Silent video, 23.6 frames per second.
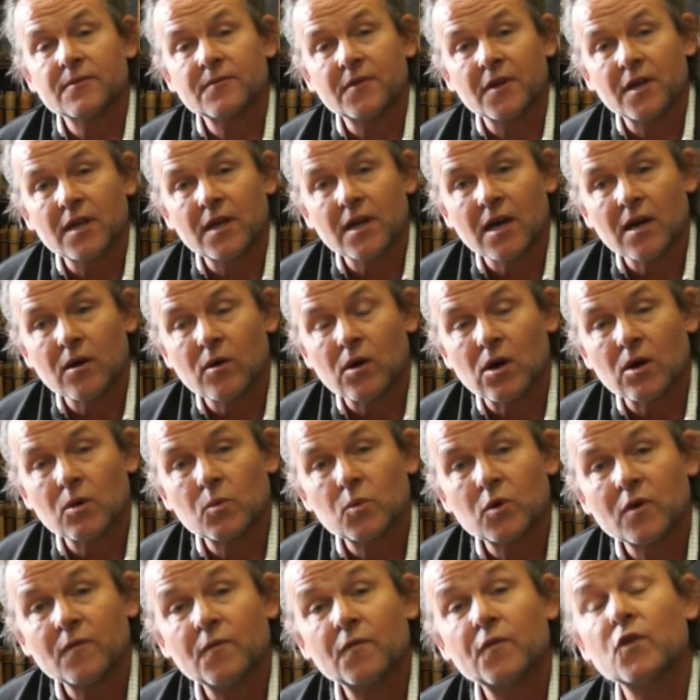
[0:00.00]
video, I
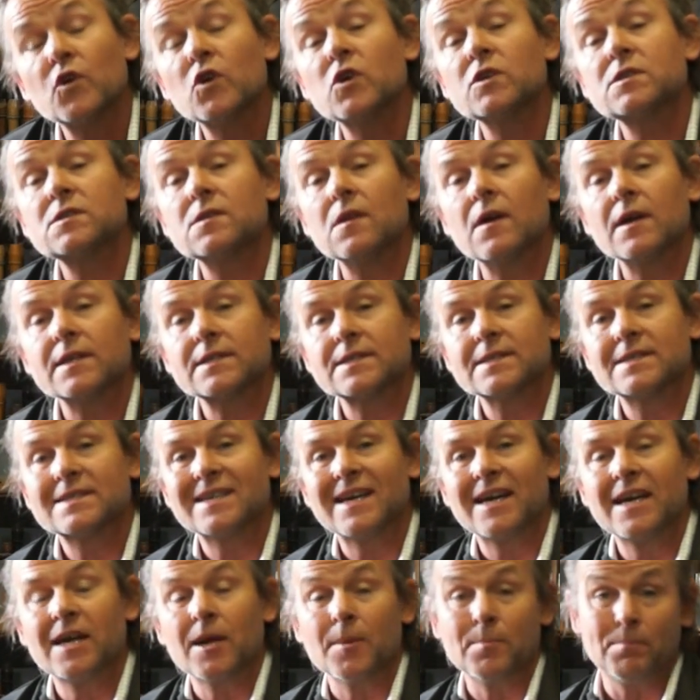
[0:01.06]
would first like to
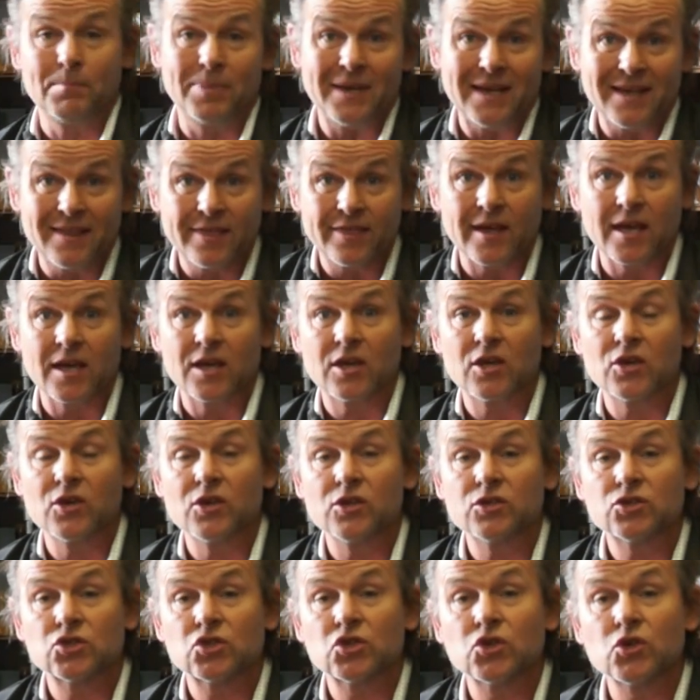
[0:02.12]
say a big thank
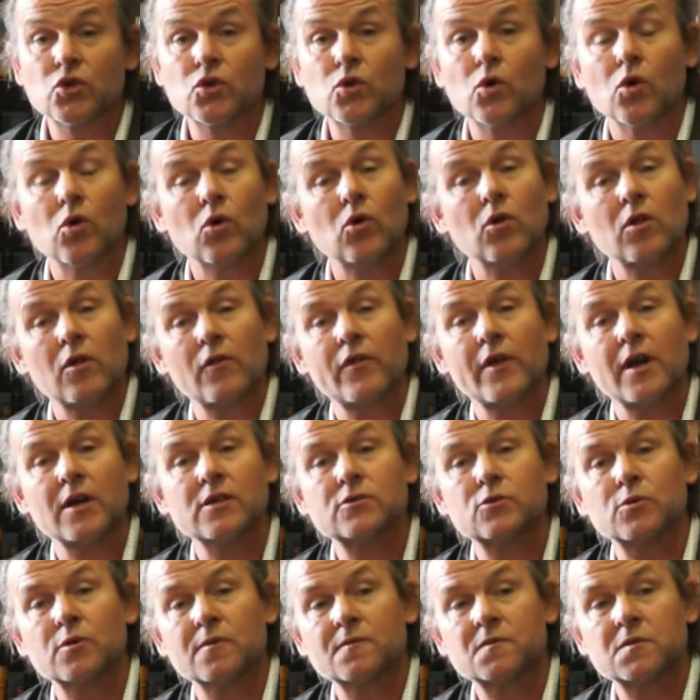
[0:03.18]
you to all of
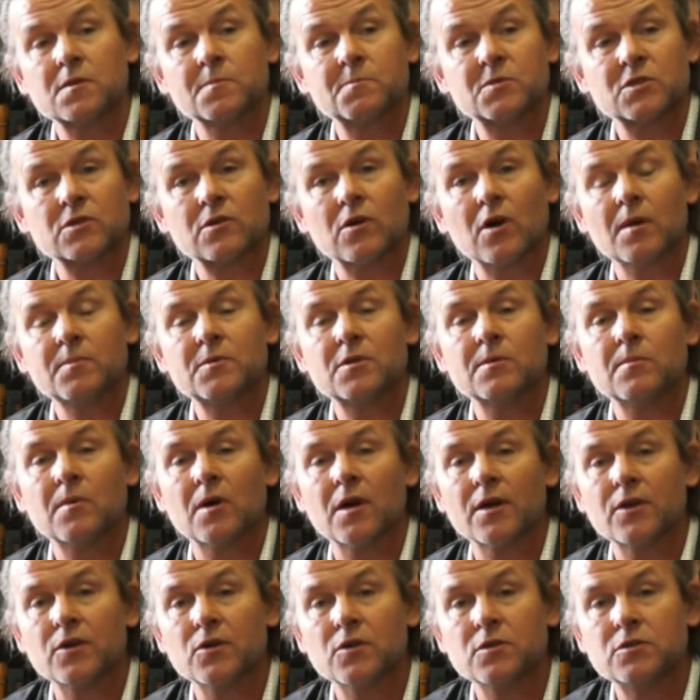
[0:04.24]
those who have subscribed to
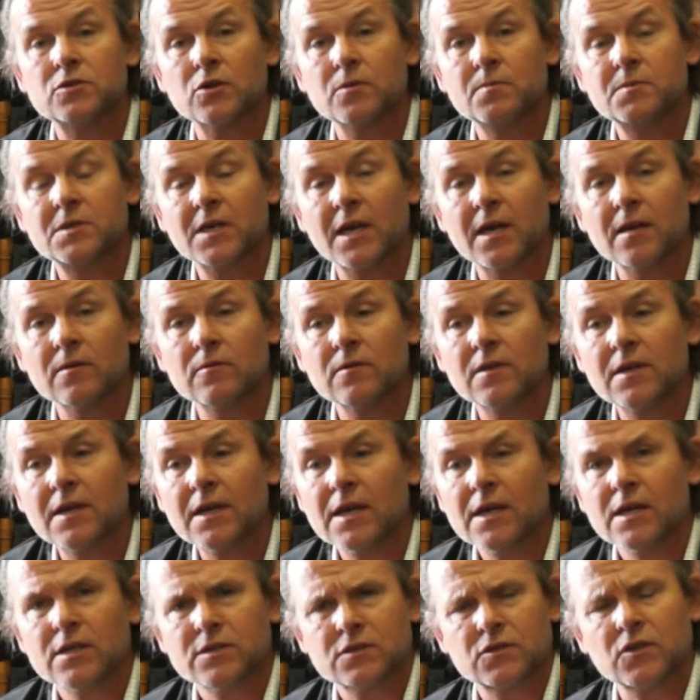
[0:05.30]
my YouTube channel.
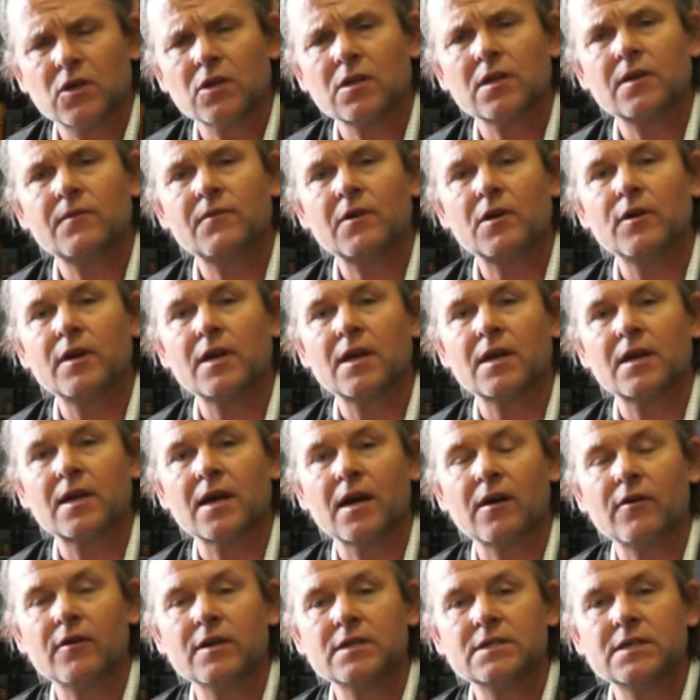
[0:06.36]
Certainly very
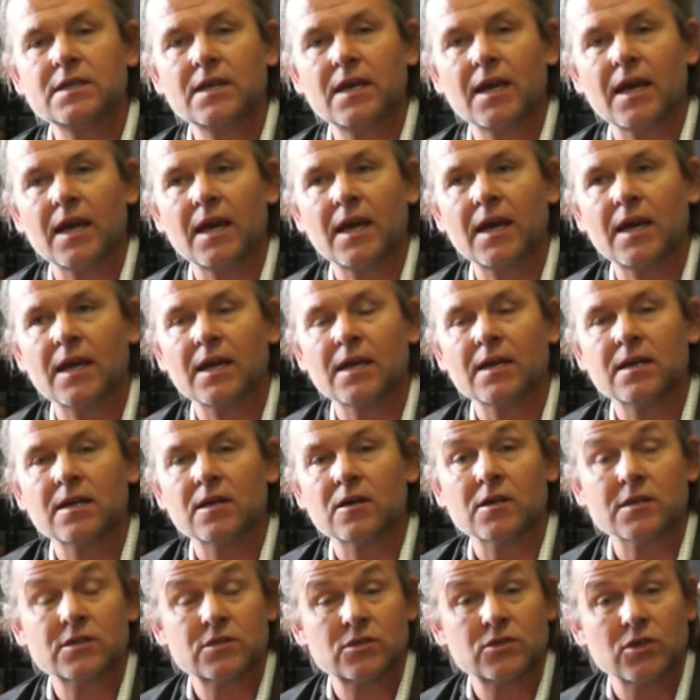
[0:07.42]
encouraging, and
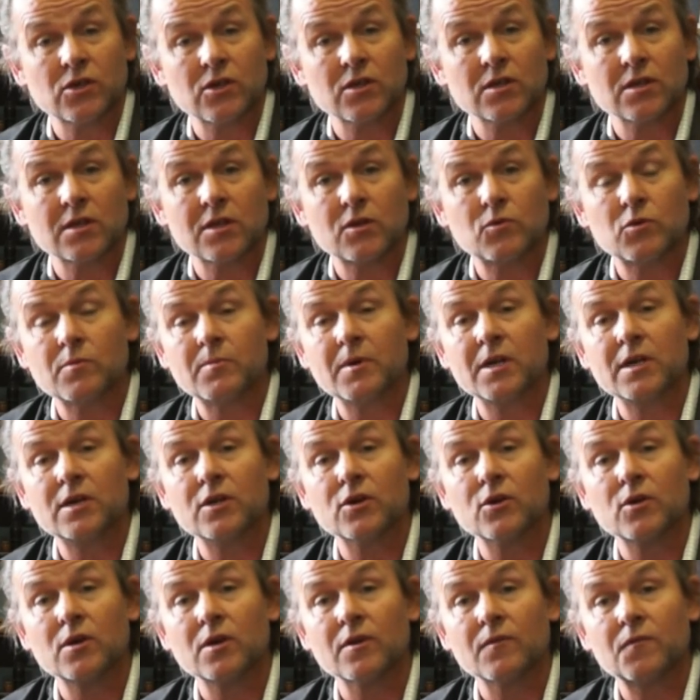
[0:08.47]
I certainly will be
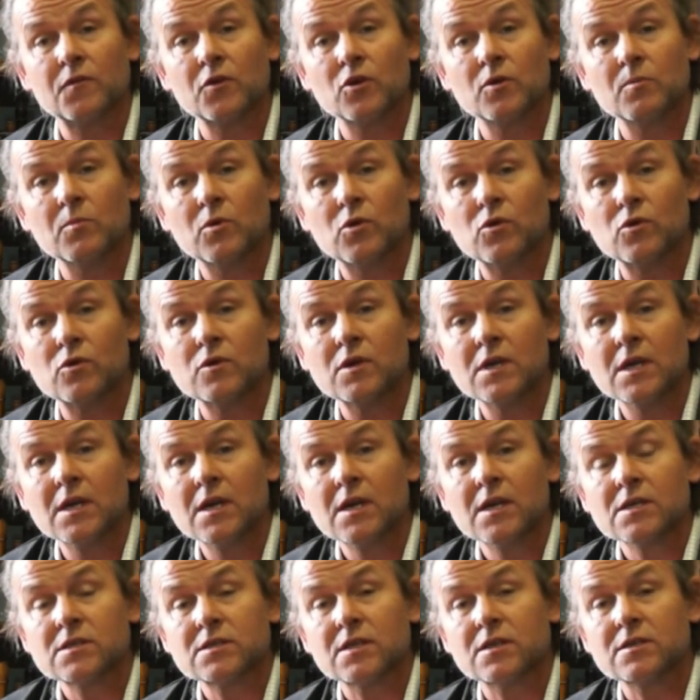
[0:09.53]
doing a few more.
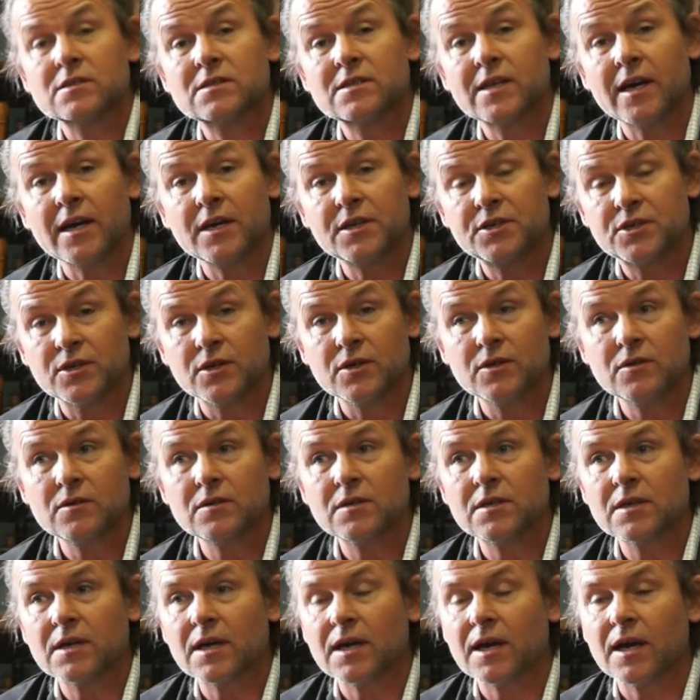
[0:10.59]
So stay
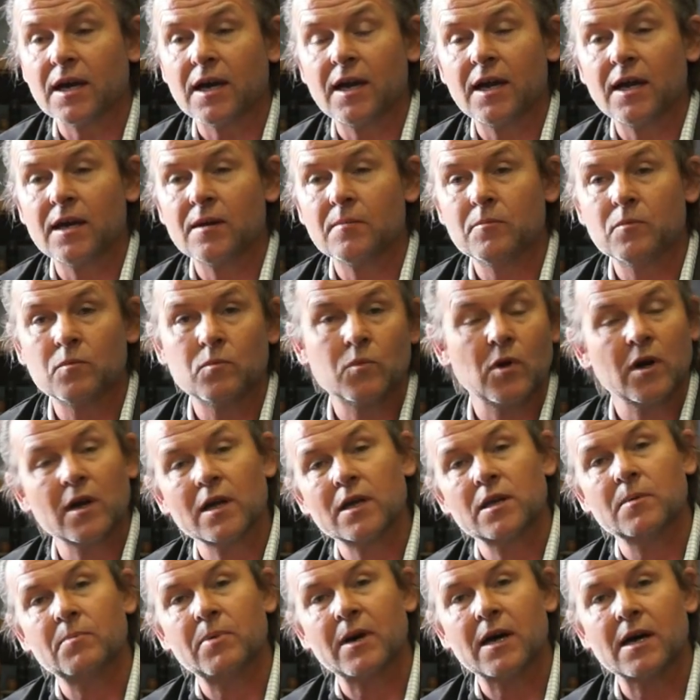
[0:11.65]
tuned, and why
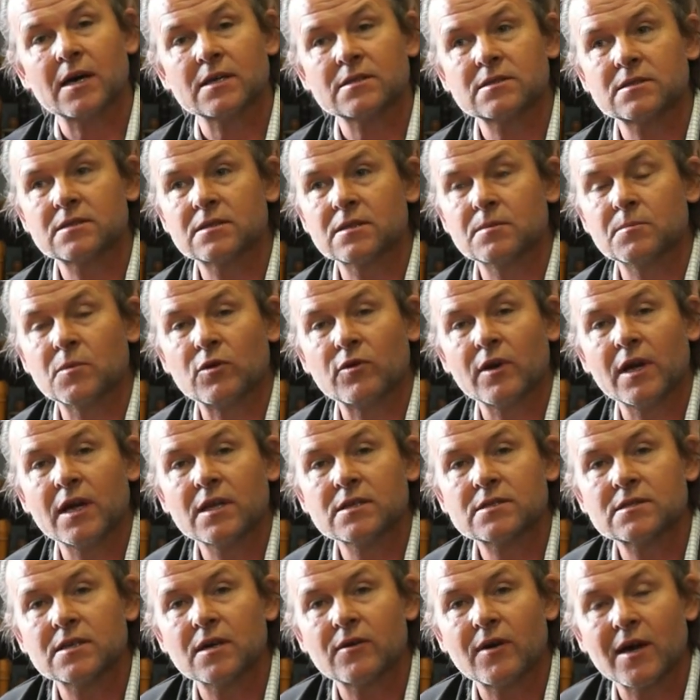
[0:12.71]
don't you pass them
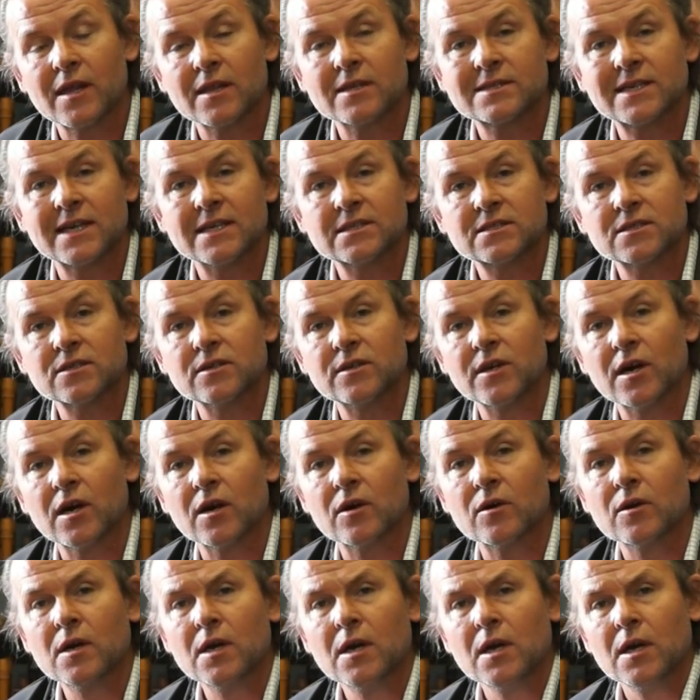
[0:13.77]
around so others get to
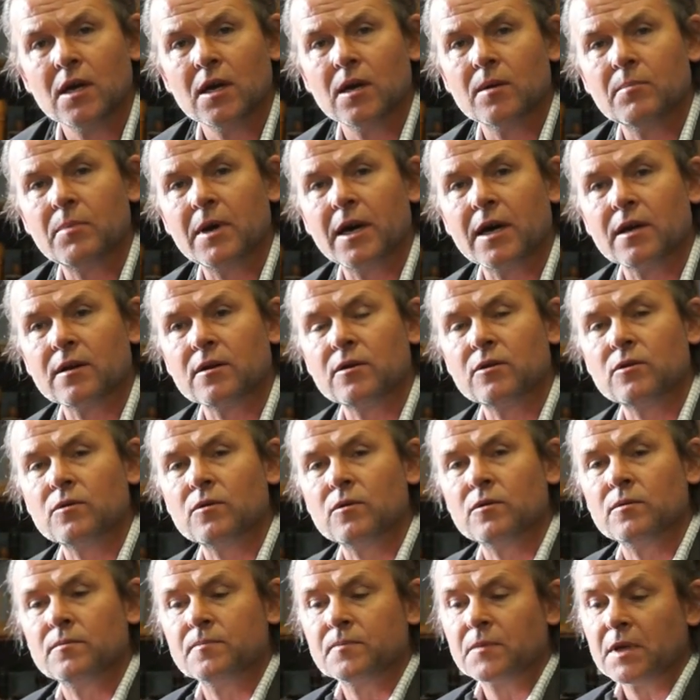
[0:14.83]
know about it
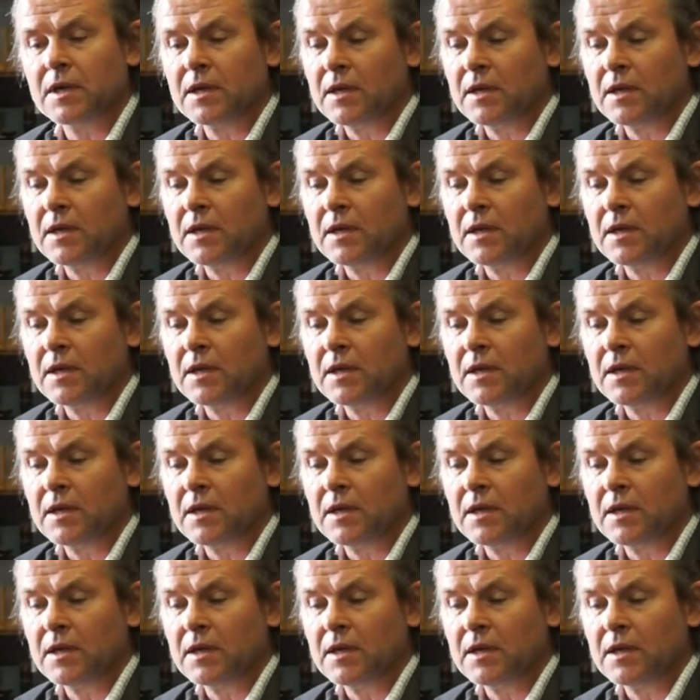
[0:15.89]
all.